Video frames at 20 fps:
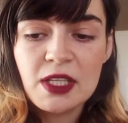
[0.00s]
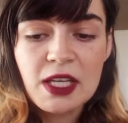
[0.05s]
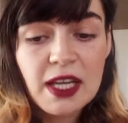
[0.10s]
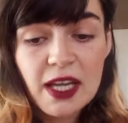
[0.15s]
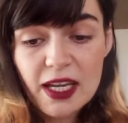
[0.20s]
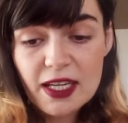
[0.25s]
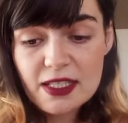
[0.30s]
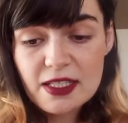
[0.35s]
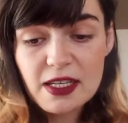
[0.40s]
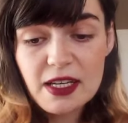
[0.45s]

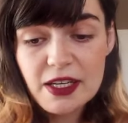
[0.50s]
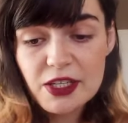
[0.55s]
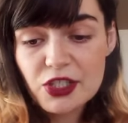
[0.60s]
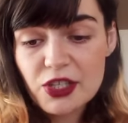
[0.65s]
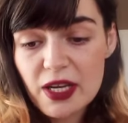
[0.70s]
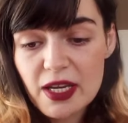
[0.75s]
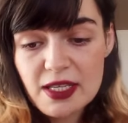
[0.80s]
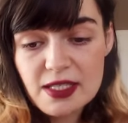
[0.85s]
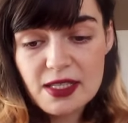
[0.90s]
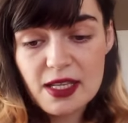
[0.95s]
as cliche
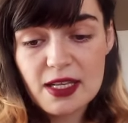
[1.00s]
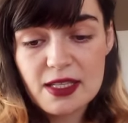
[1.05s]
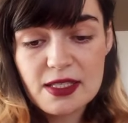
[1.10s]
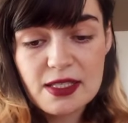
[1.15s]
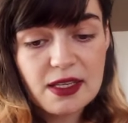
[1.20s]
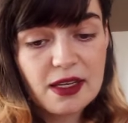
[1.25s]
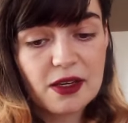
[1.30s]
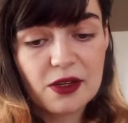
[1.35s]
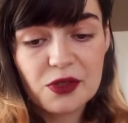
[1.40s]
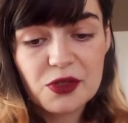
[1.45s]
as that
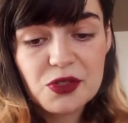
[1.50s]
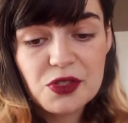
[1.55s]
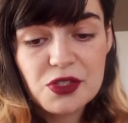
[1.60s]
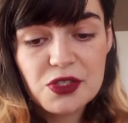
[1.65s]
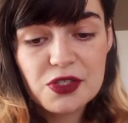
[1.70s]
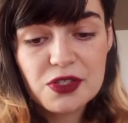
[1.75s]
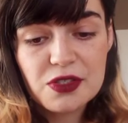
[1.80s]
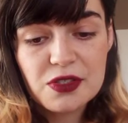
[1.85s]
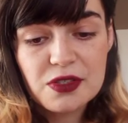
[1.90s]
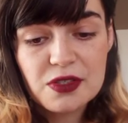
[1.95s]

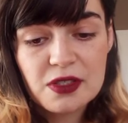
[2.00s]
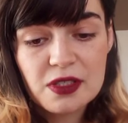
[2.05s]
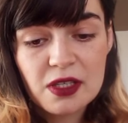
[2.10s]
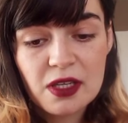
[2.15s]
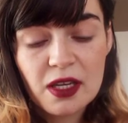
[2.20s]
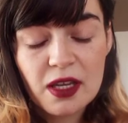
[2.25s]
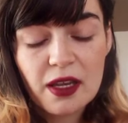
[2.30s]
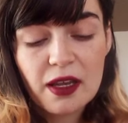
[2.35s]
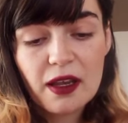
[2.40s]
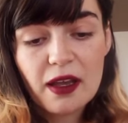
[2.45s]
sounds
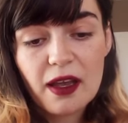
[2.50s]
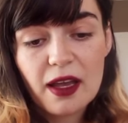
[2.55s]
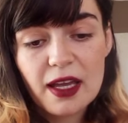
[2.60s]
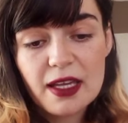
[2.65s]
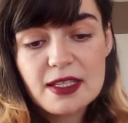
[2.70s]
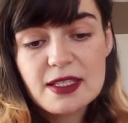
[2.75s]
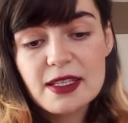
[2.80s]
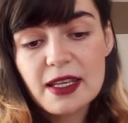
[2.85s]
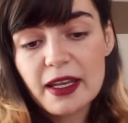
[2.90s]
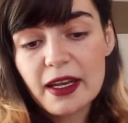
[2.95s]
i
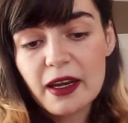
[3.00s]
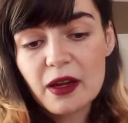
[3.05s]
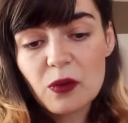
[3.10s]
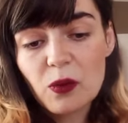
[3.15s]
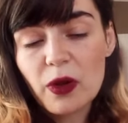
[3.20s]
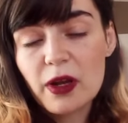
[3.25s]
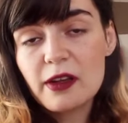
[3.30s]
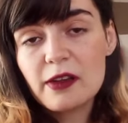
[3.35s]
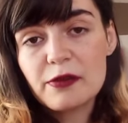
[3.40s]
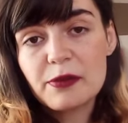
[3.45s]
said in
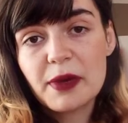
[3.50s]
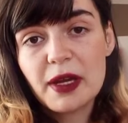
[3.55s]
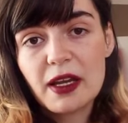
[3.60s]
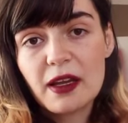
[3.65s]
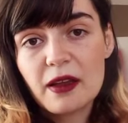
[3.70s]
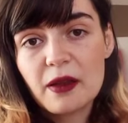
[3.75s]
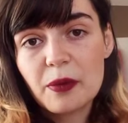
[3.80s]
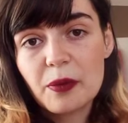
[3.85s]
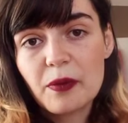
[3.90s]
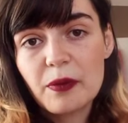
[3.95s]
one of
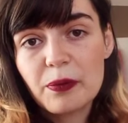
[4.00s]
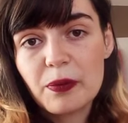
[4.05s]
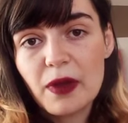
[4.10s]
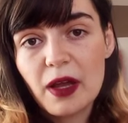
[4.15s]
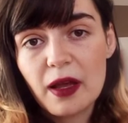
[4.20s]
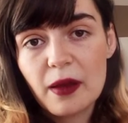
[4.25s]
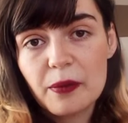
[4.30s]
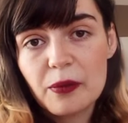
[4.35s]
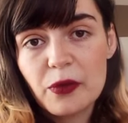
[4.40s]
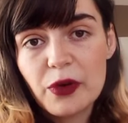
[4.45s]
my
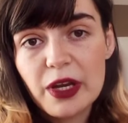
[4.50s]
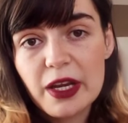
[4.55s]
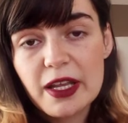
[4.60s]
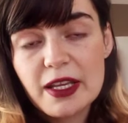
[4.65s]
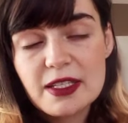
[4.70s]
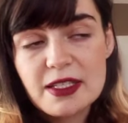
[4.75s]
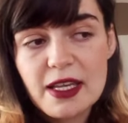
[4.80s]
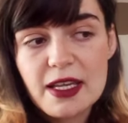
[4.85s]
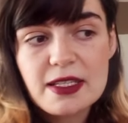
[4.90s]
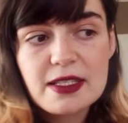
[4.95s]
um,
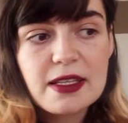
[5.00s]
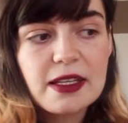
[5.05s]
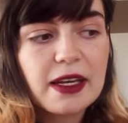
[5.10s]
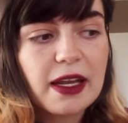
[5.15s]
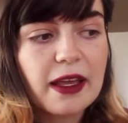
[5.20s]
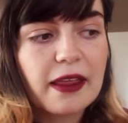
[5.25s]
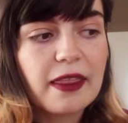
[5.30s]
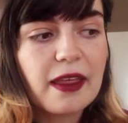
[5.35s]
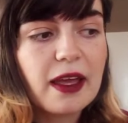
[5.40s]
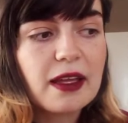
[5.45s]
readings
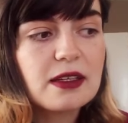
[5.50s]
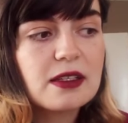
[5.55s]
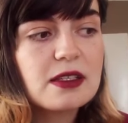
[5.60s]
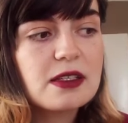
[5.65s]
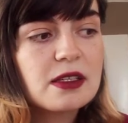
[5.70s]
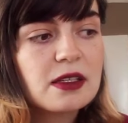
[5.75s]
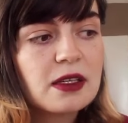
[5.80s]
yesterday that